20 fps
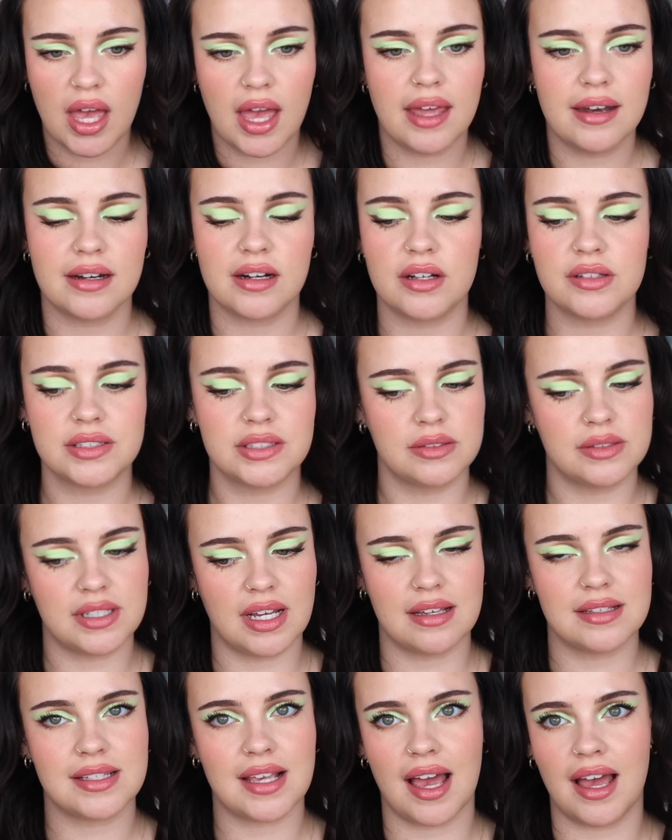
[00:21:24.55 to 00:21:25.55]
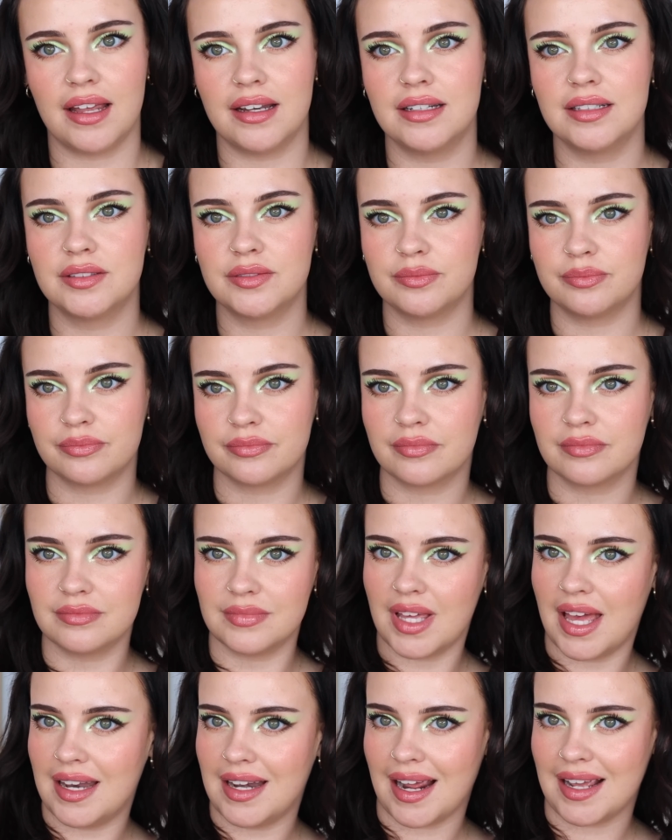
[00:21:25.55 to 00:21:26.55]
And it also does add
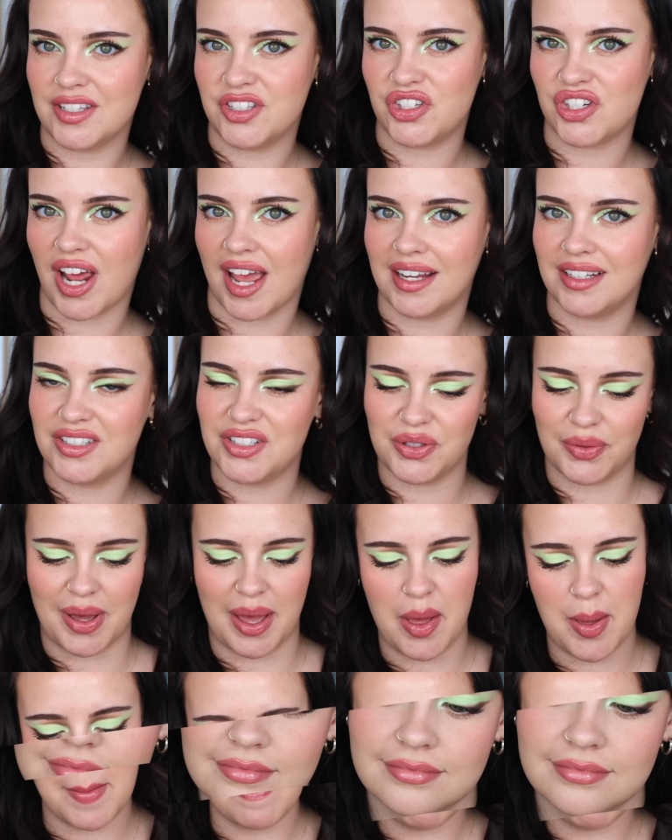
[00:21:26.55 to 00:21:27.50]
a nice shine to it.